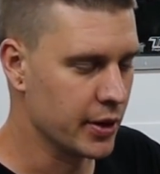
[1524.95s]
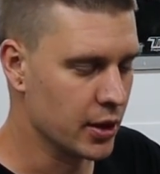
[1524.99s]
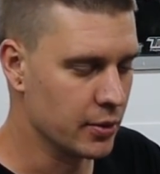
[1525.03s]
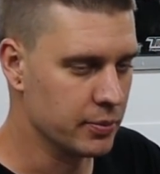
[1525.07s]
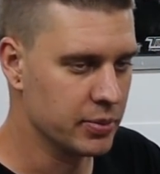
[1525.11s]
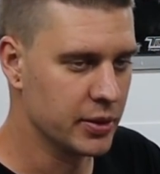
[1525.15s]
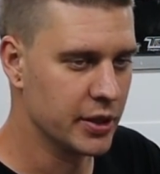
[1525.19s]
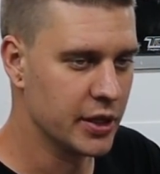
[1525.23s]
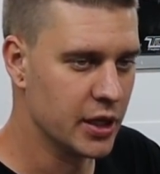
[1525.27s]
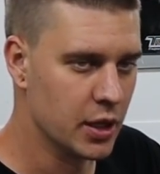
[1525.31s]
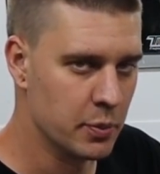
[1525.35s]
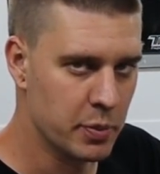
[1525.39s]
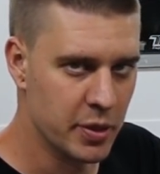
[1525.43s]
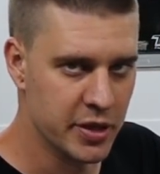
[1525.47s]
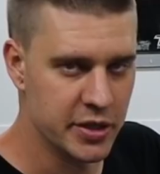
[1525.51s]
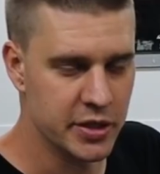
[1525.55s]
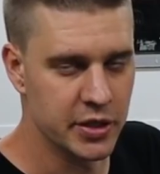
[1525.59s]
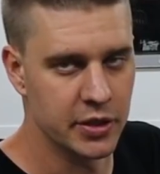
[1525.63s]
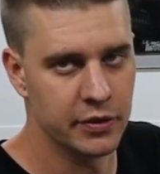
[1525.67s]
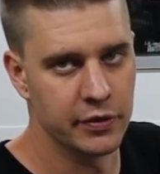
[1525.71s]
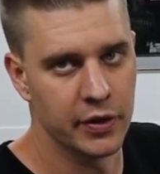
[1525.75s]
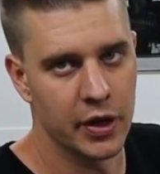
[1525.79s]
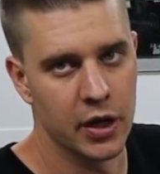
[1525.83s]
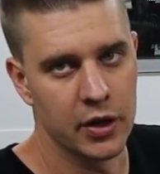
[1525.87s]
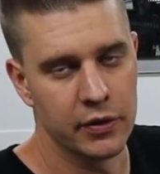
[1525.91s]
We've got plenty of
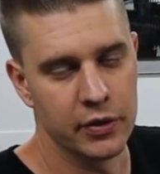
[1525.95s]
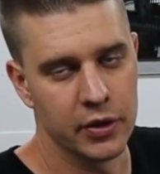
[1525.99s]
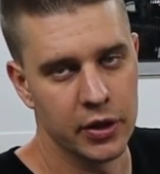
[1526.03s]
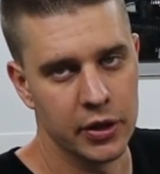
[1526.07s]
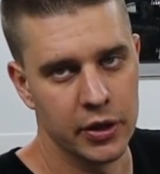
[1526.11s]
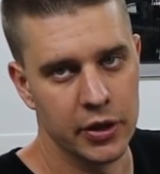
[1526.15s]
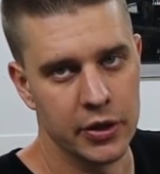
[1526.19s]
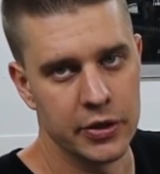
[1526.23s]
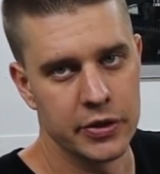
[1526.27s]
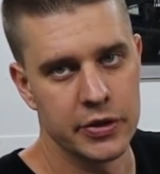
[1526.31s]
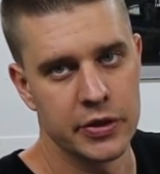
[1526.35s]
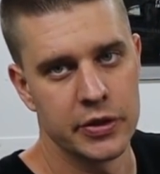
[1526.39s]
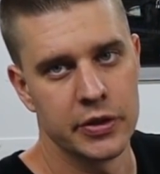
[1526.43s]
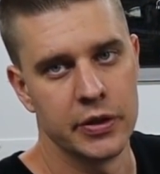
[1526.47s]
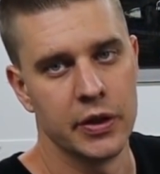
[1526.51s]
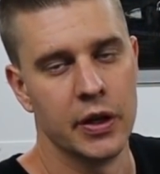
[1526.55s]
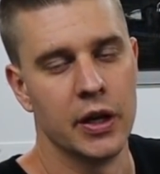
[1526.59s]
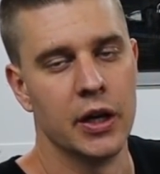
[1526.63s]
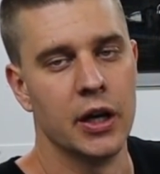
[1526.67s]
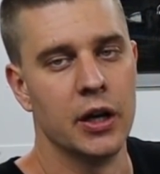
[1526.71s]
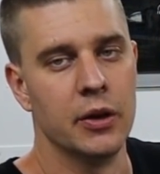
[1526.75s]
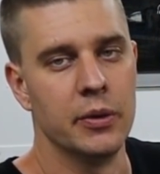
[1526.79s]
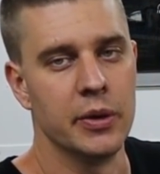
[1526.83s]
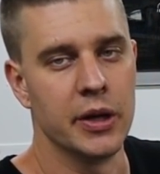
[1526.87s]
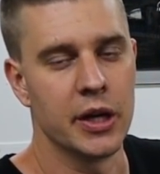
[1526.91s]
piston to valve clearance.
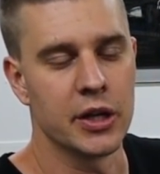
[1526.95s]
Uh,